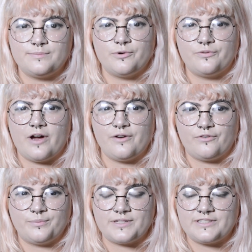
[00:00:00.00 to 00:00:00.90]
move on
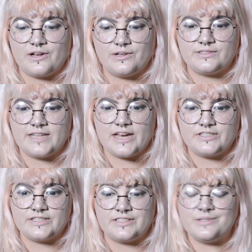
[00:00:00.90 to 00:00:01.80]
from the solo
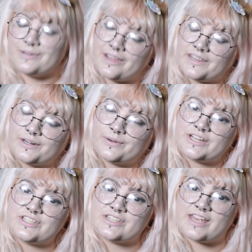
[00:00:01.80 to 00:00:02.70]
stages to another
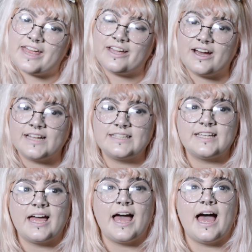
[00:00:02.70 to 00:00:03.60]
question I
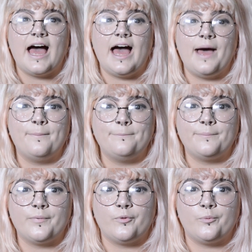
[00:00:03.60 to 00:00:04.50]
got.
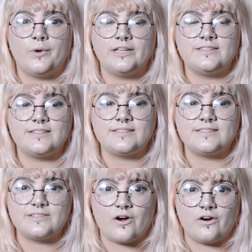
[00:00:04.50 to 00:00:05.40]
What
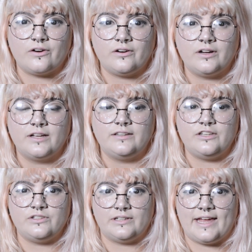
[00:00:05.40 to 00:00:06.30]
song
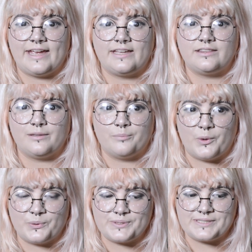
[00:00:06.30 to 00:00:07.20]
did you like the
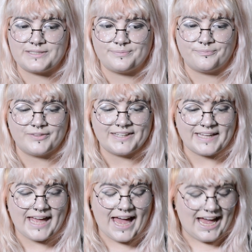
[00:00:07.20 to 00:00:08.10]
most?
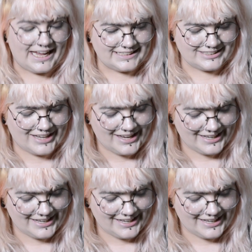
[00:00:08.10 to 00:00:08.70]
And